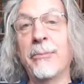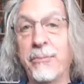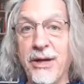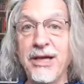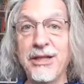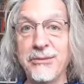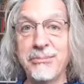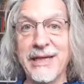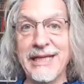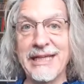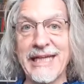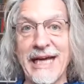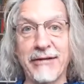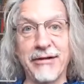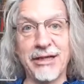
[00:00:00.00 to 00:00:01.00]
by the main
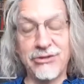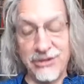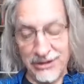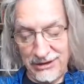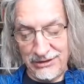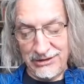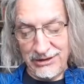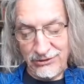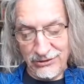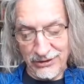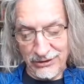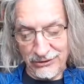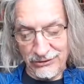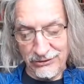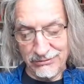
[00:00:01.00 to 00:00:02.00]
character
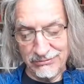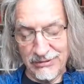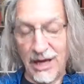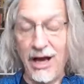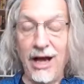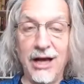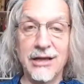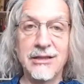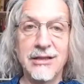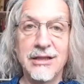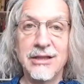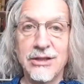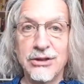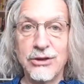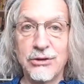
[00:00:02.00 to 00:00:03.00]
Odysseus.
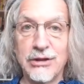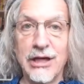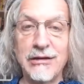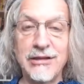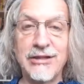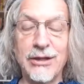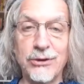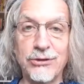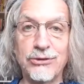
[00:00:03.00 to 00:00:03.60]
You can only tell the